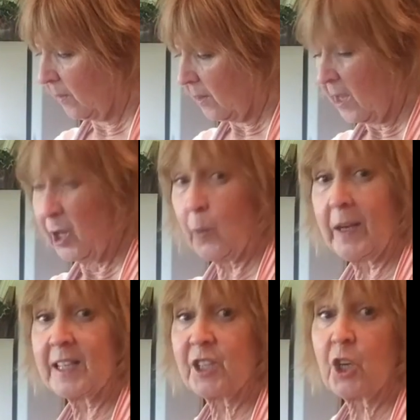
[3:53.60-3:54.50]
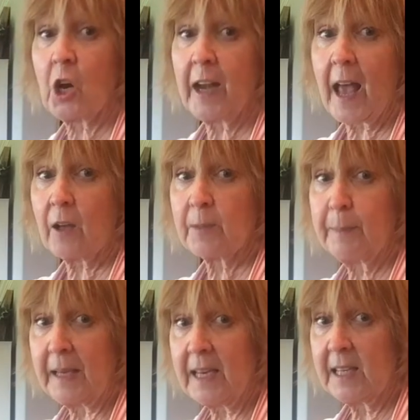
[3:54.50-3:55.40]
You want to start out
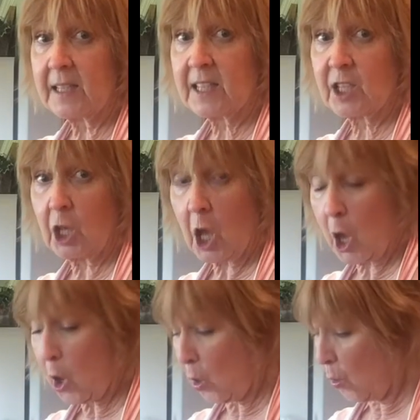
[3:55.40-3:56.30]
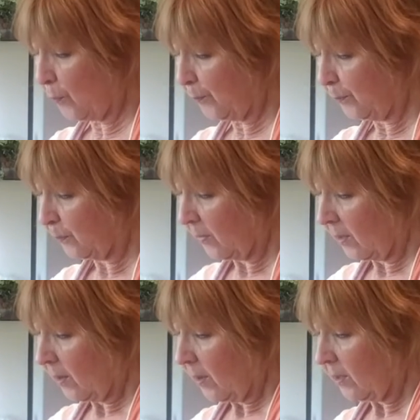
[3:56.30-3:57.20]
beating slow
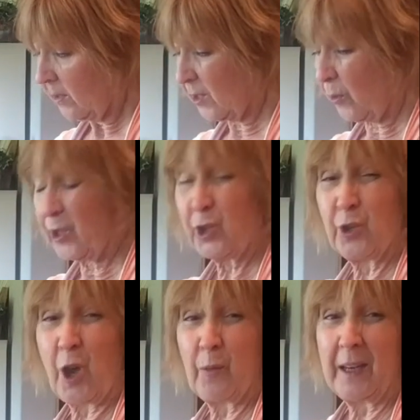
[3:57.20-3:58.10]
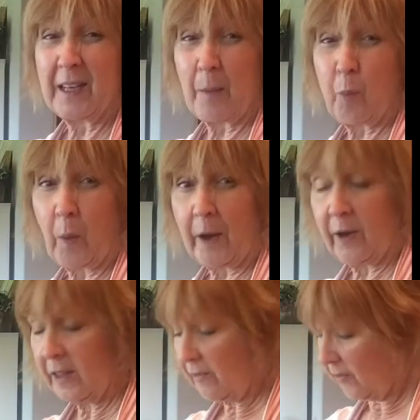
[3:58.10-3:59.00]
so that you don't end up
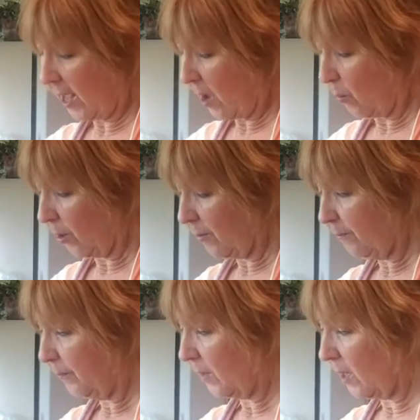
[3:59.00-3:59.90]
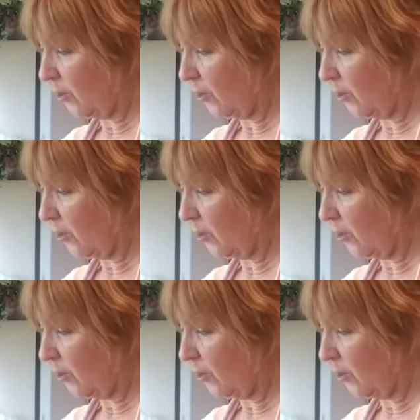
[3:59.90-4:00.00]
wearing the flour, and you're